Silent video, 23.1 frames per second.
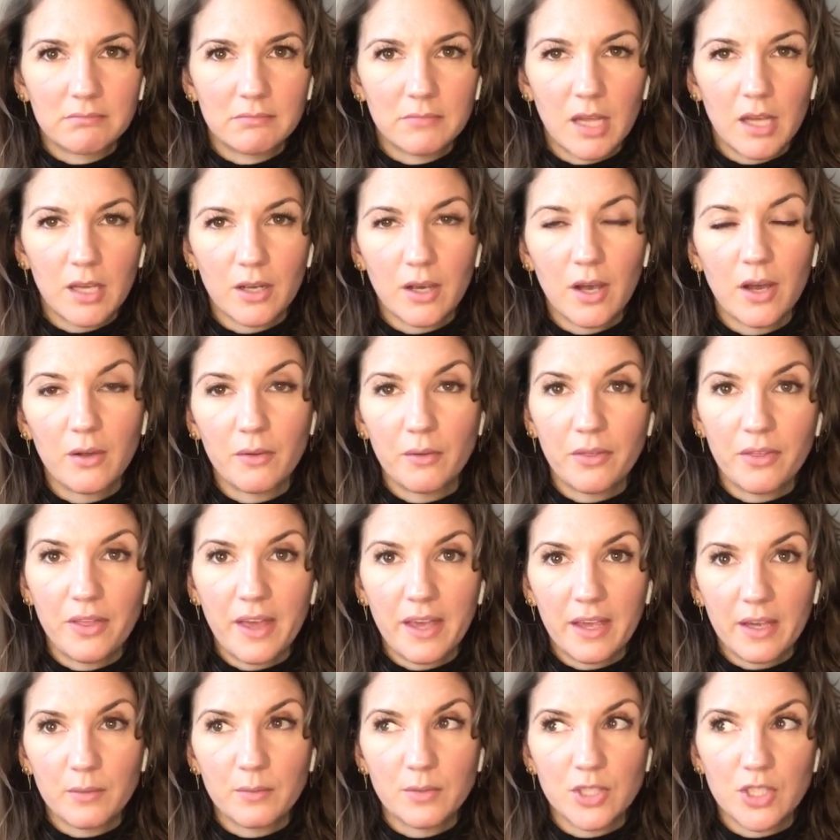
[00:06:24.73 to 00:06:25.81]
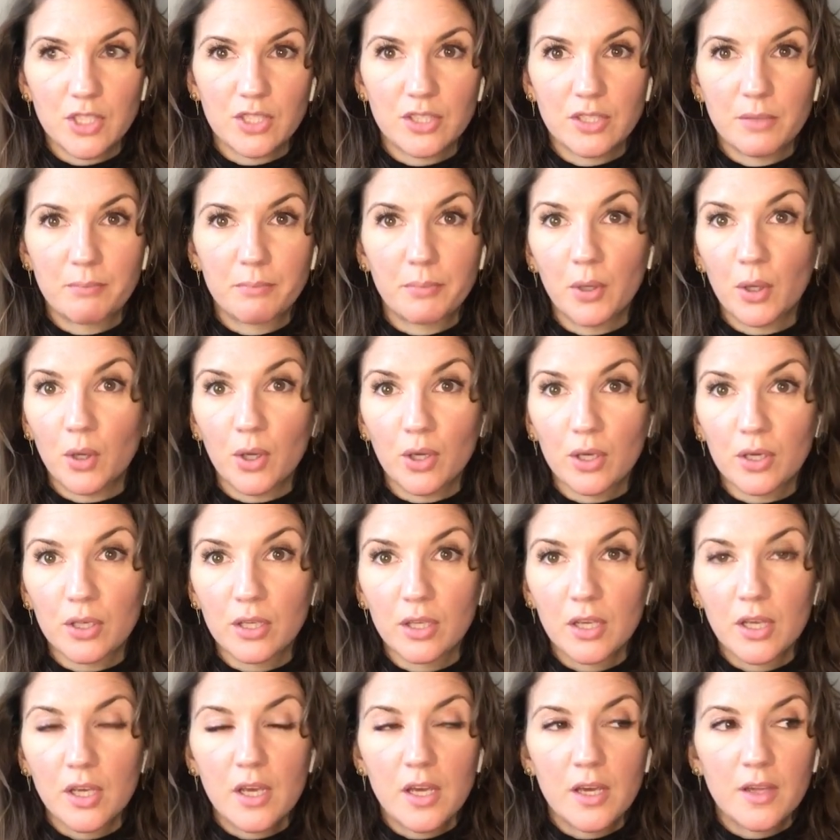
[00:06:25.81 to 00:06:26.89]
a cult thing, it was just a book
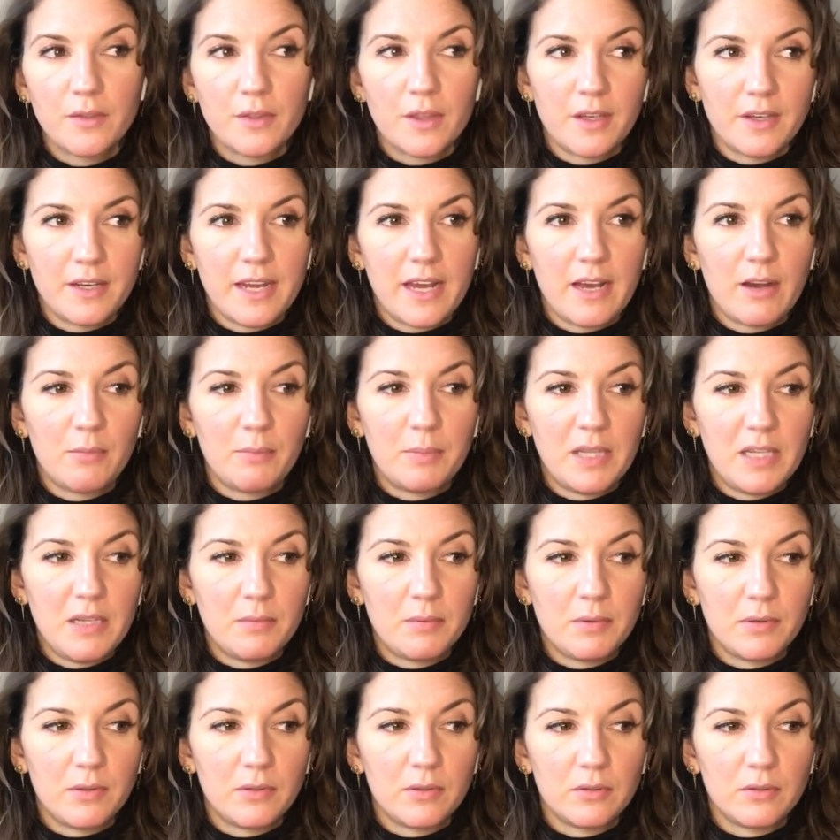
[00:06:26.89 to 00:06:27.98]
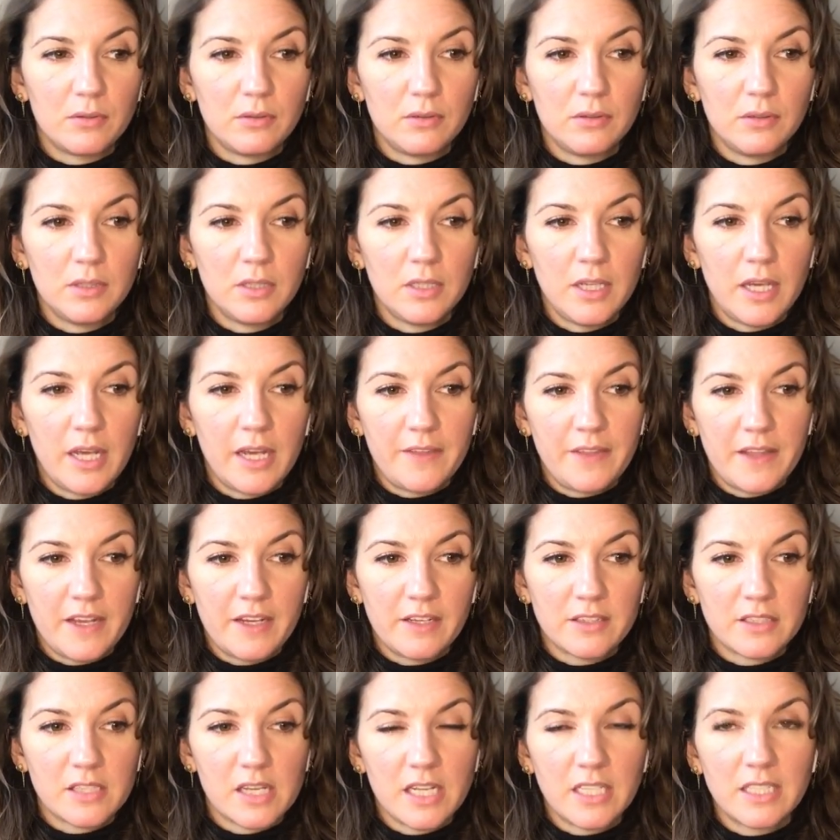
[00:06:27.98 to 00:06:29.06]
that now people and
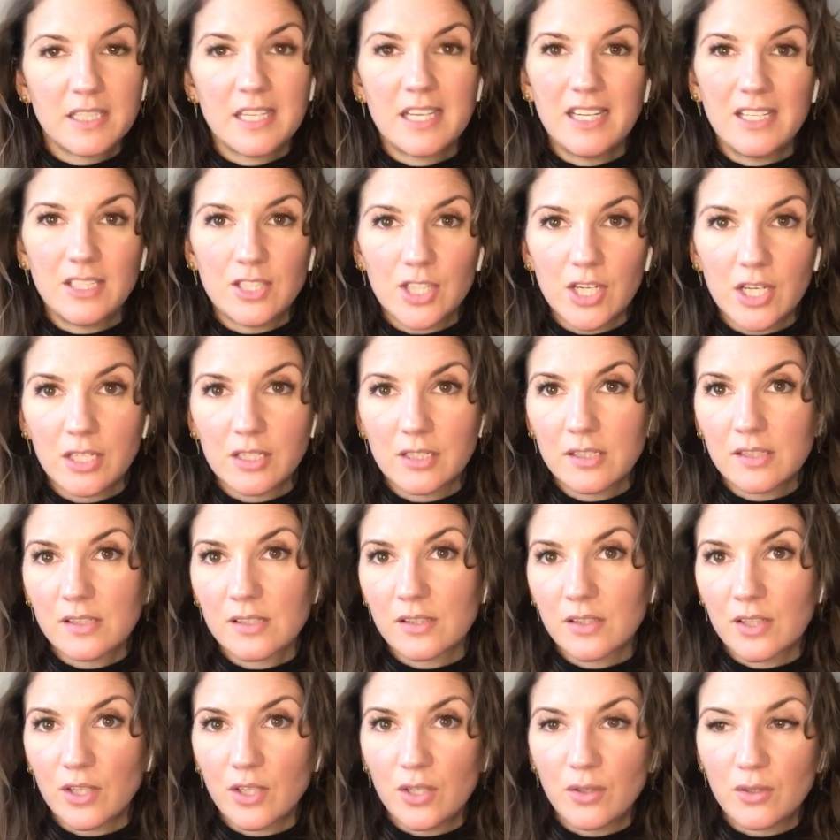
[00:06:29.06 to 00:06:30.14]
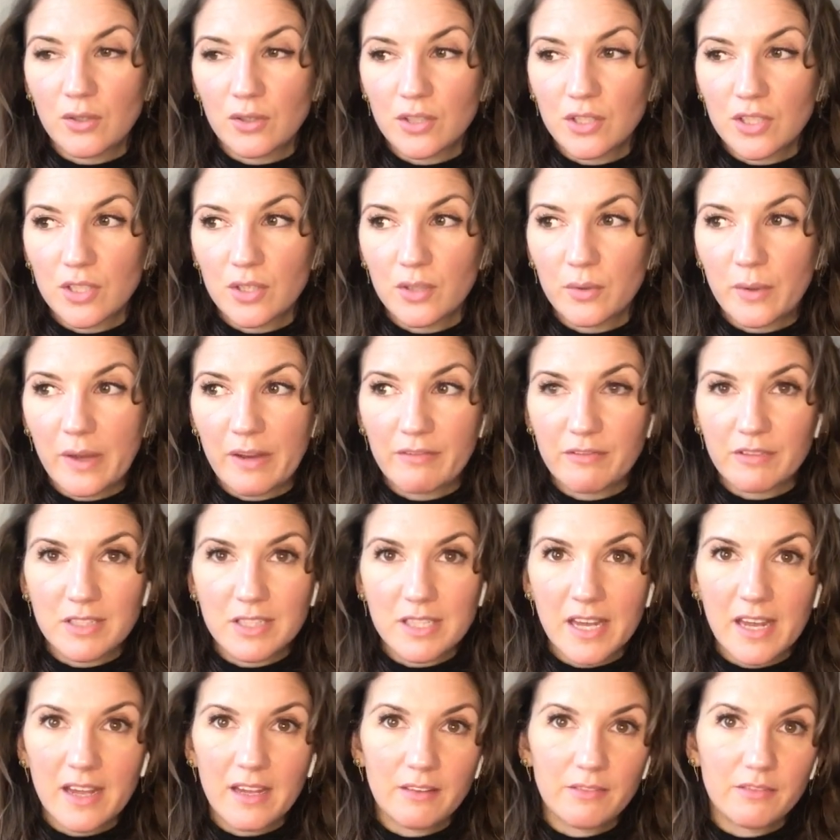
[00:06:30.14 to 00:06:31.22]
there's like teachings that you can do every
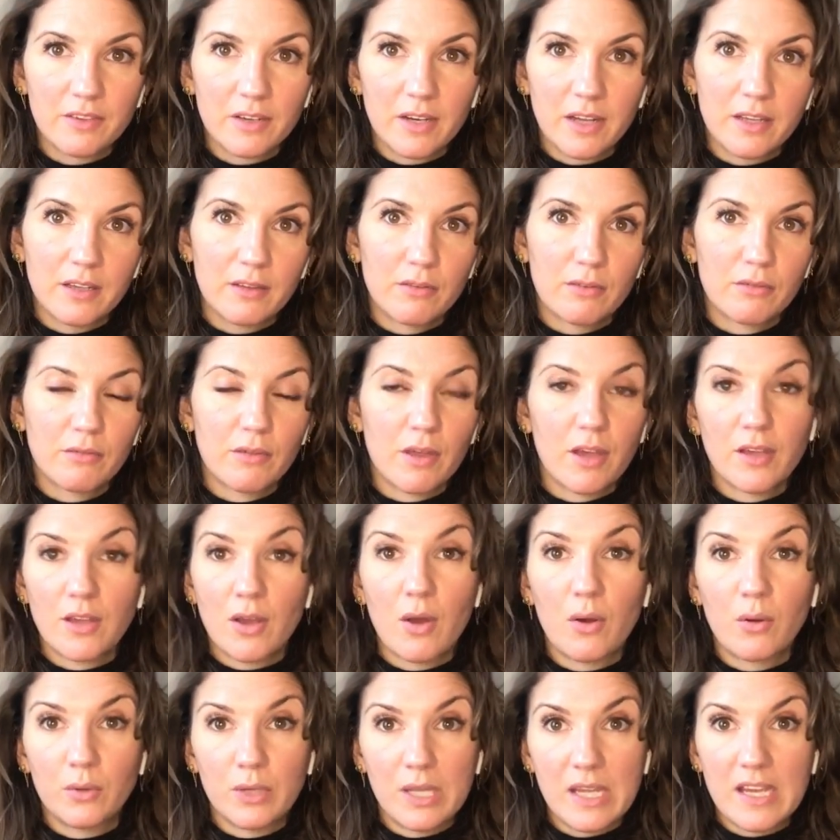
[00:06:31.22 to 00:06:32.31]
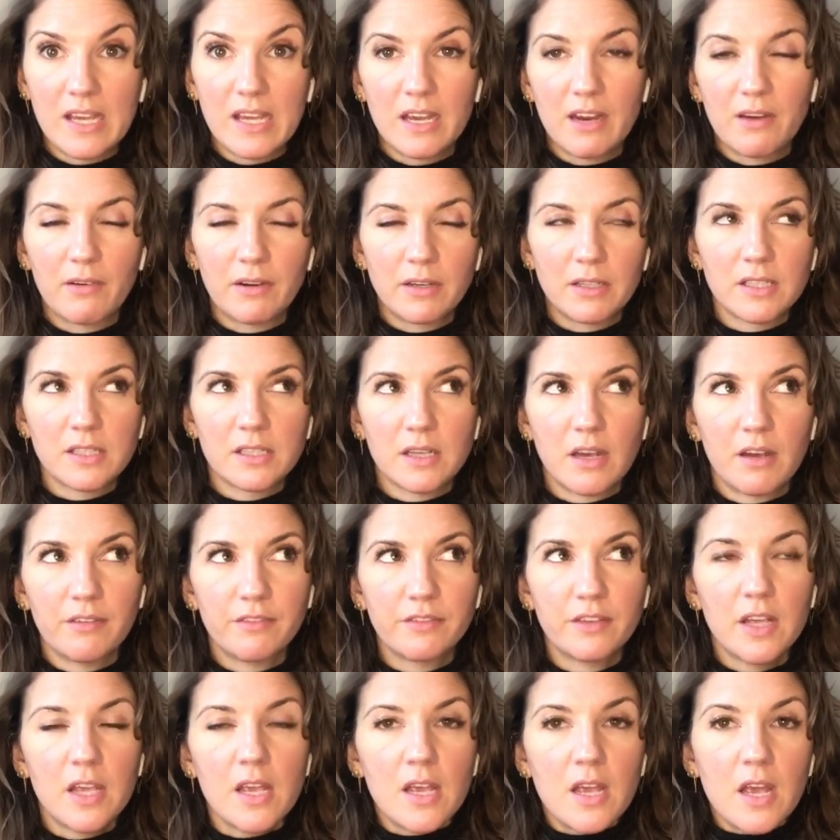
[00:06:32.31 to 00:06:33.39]
day for like a whole year and stuff
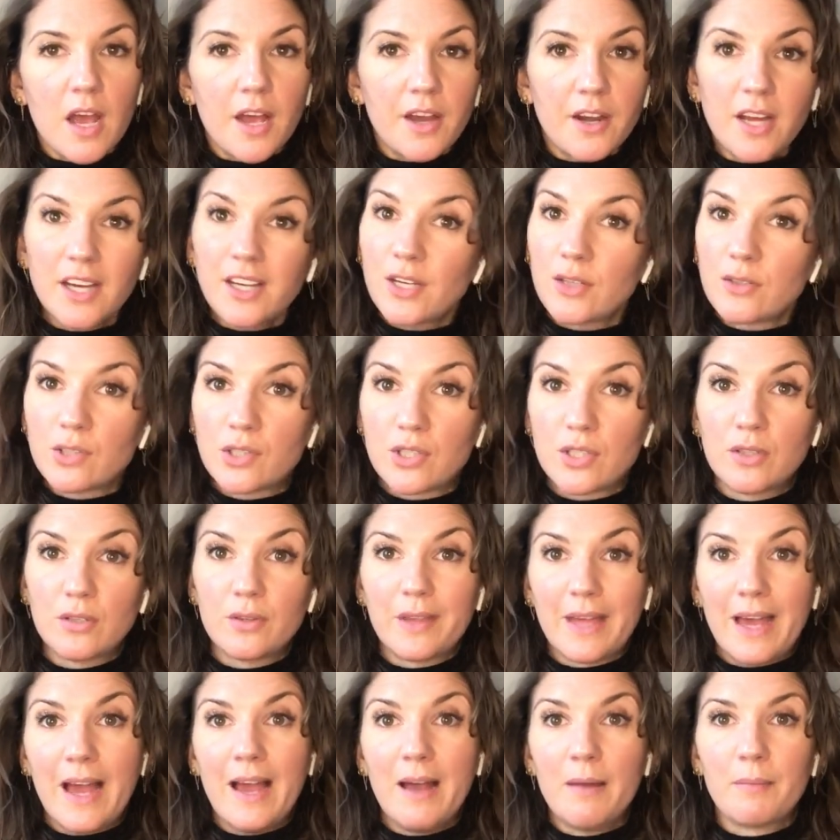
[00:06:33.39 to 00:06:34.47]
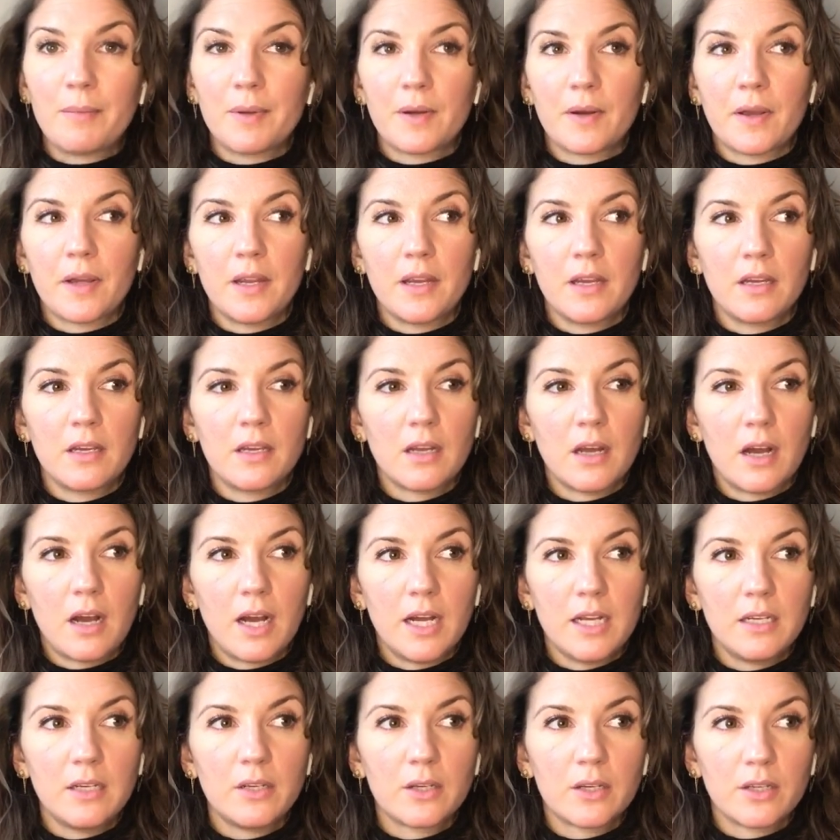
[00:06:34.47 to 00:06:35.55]
and I don't do that but I I
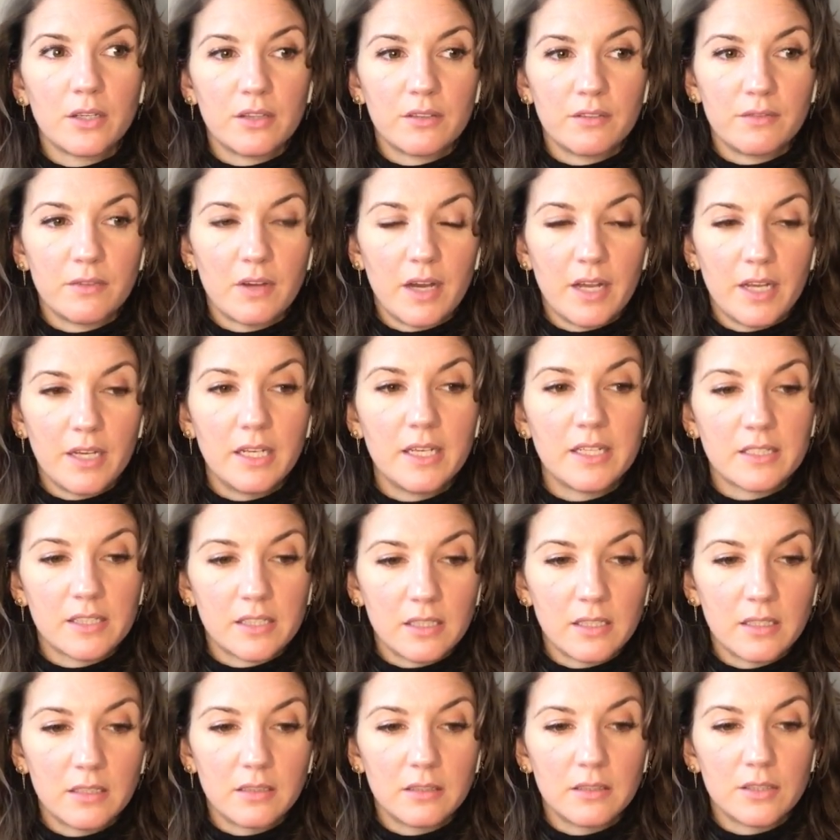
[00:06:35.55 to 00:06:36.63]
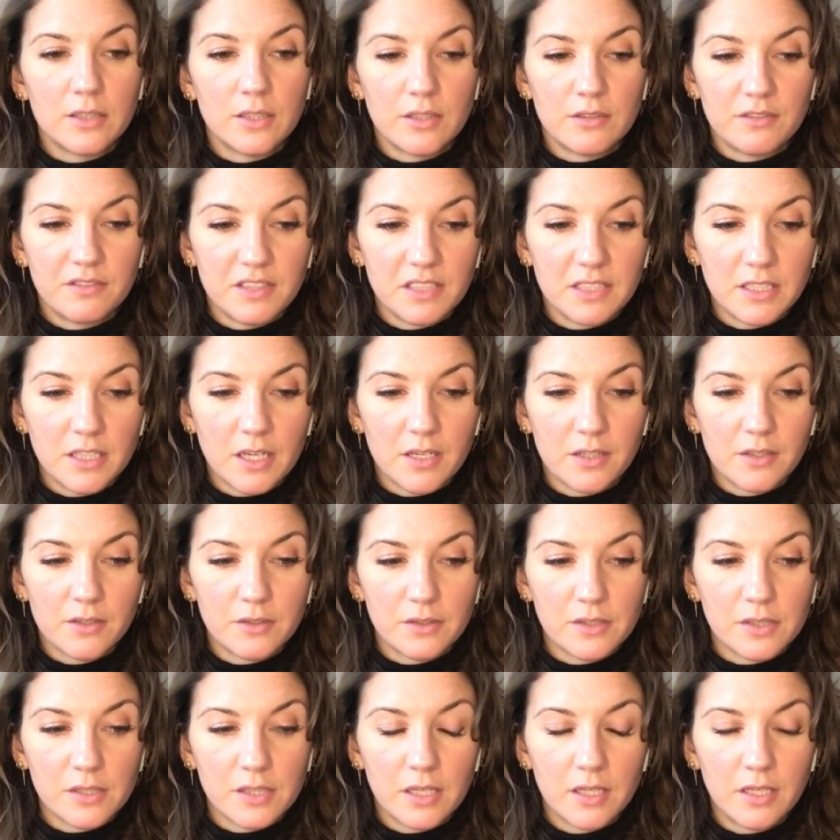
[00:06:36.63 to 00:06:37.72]
look at the I listen to the
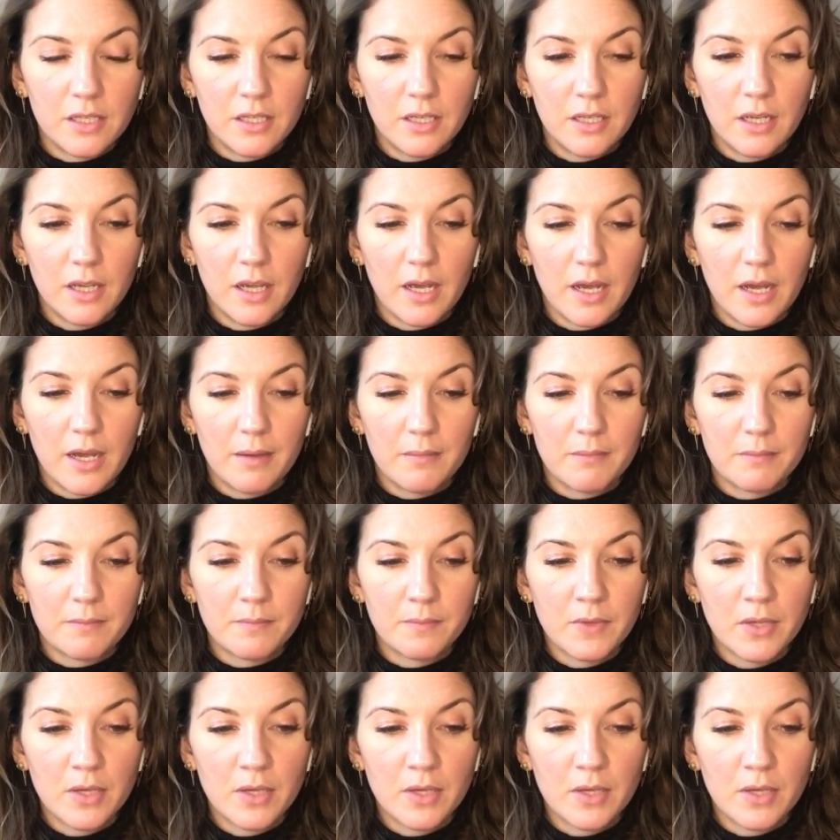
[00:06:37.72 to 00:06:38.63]
videos um,